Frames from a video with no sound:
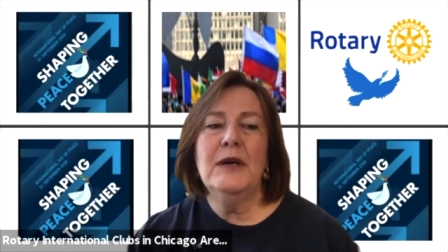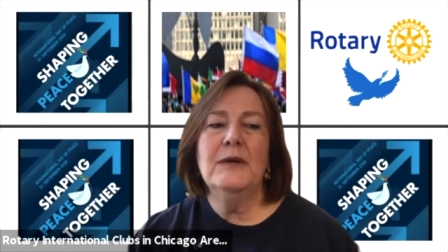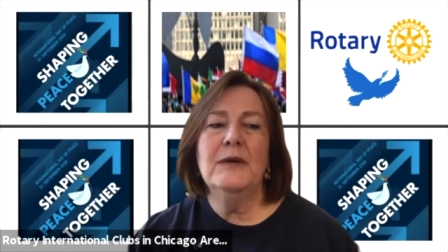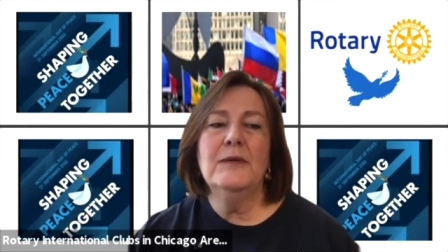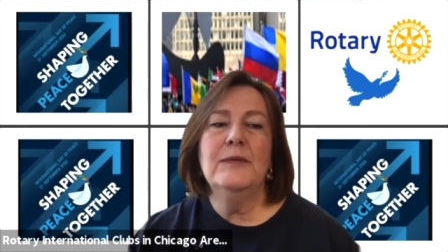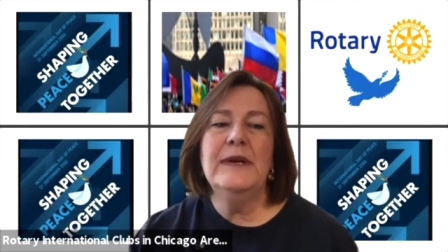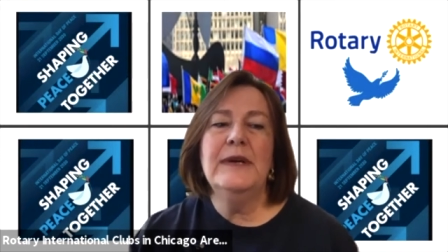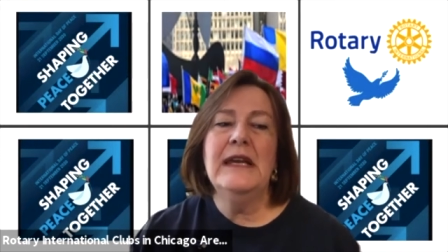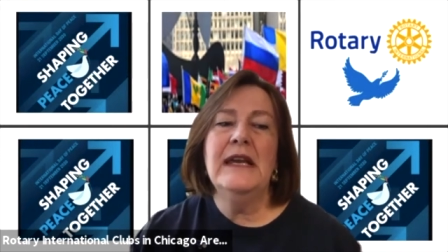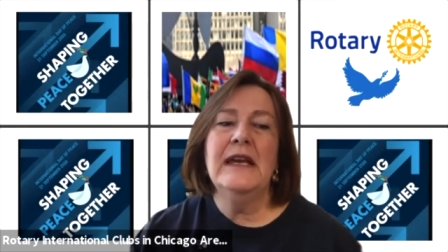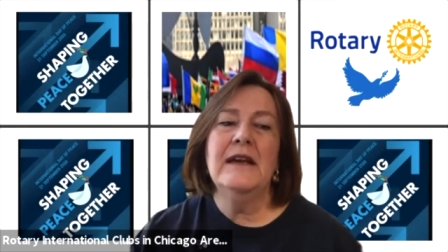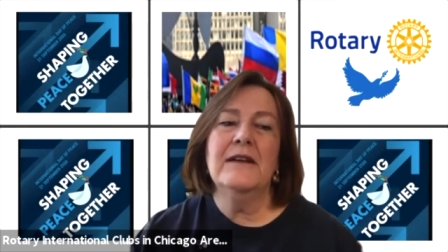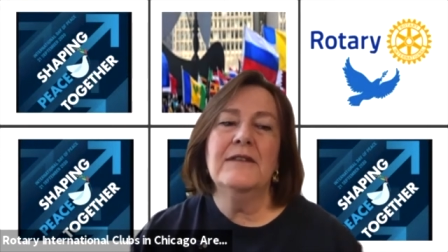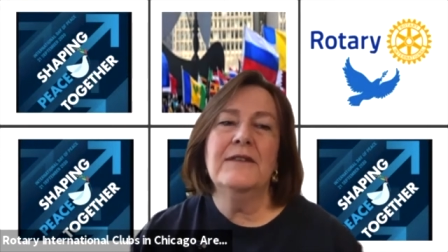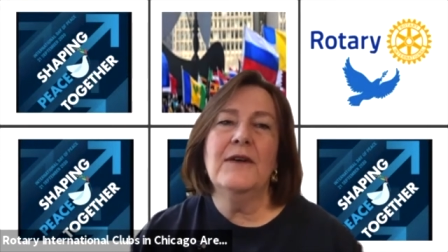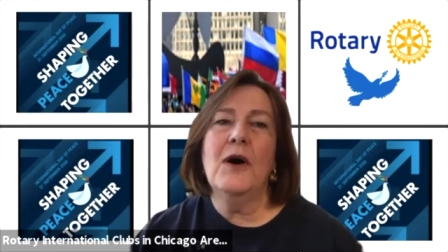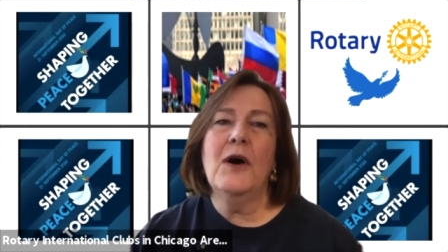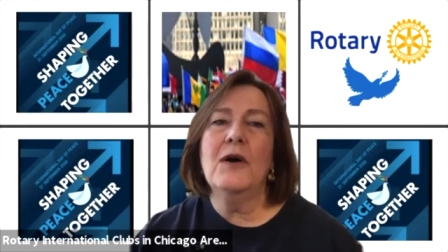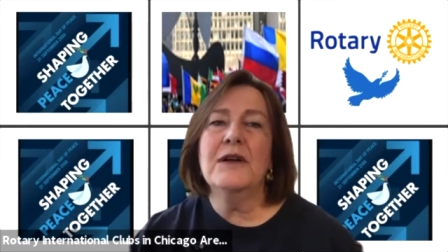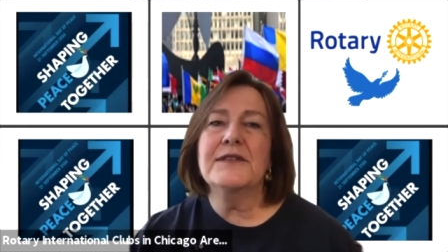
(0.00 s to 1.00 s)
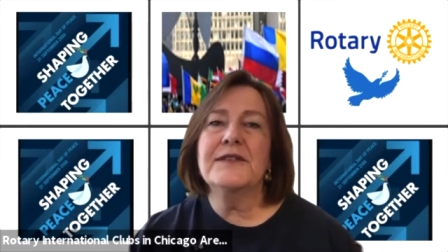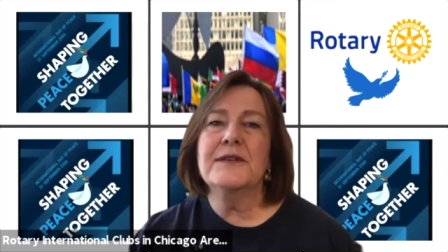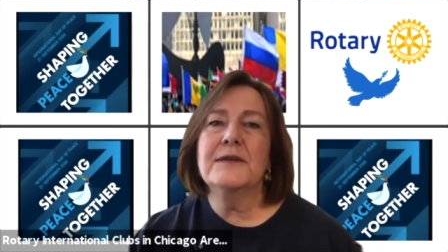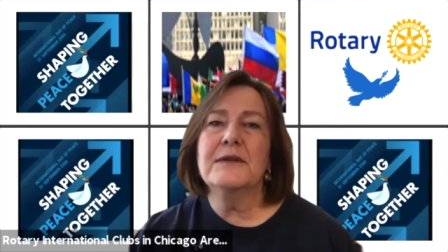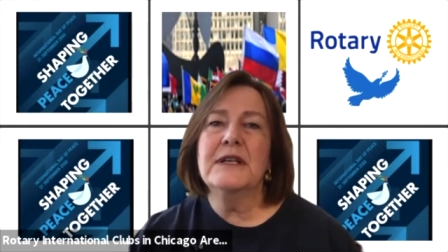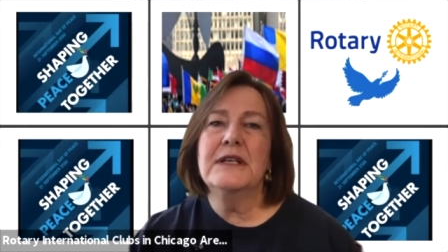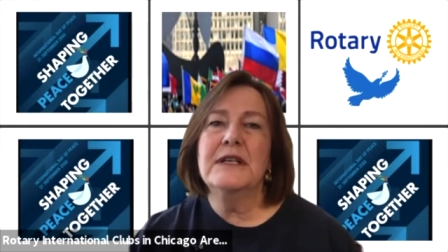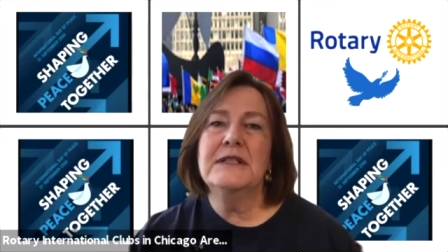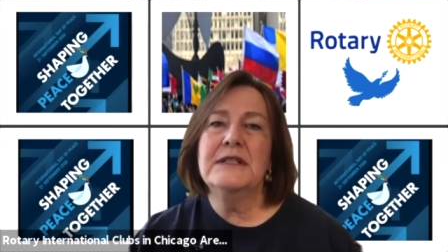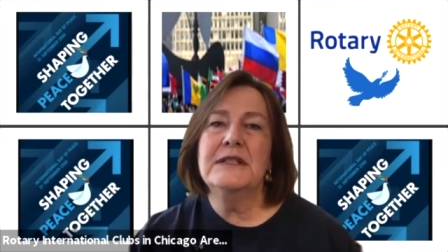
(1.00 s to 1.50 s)
we have also
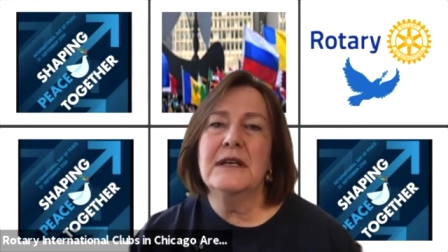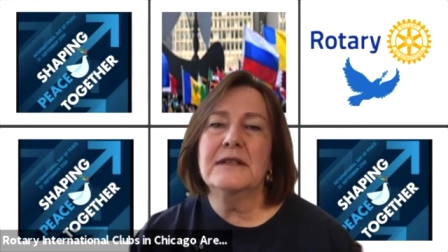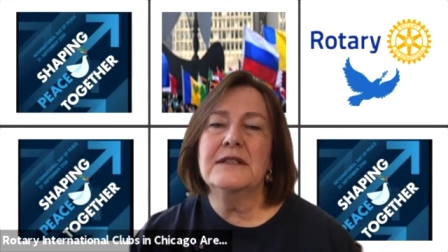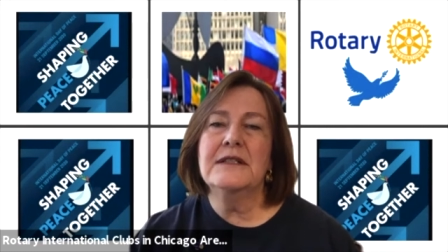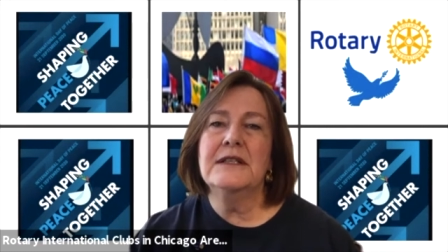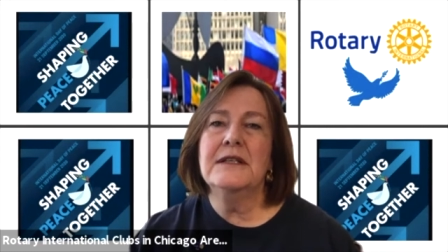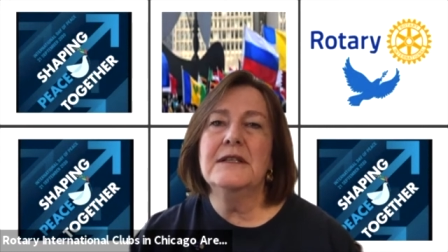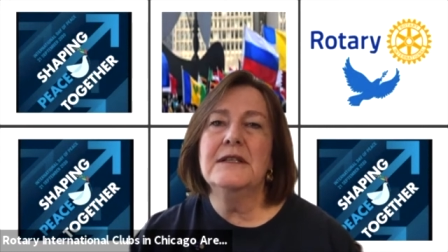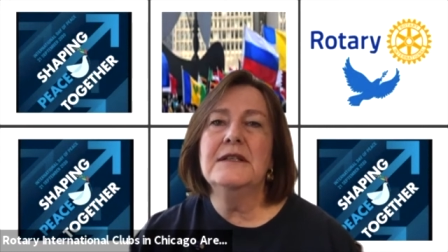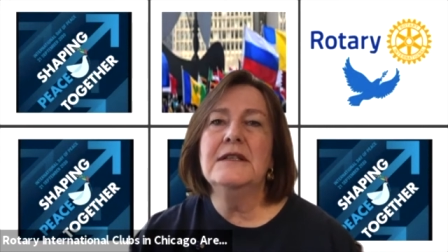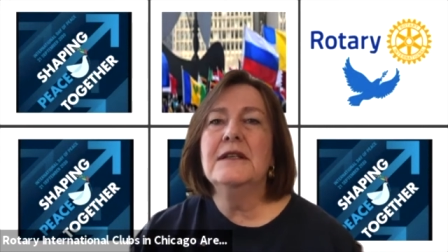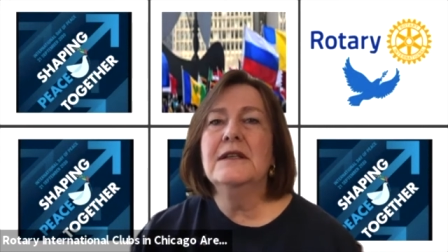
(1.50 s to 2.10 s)
conducted